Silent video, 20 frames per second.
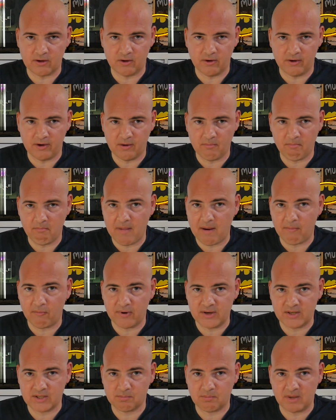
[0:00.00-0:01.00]
earlier,
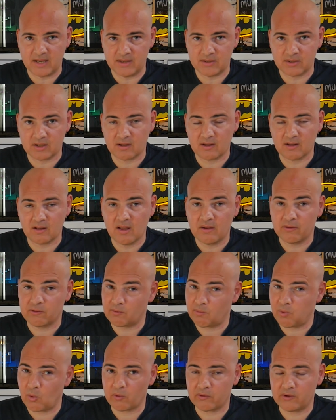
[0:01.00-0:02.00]
memory speeds
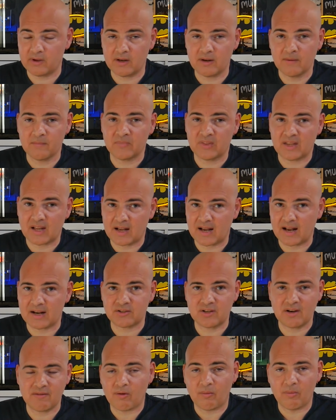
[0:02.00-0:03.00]
supported
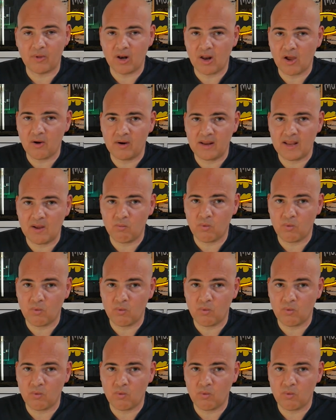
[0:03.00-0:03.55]
actually from the lowly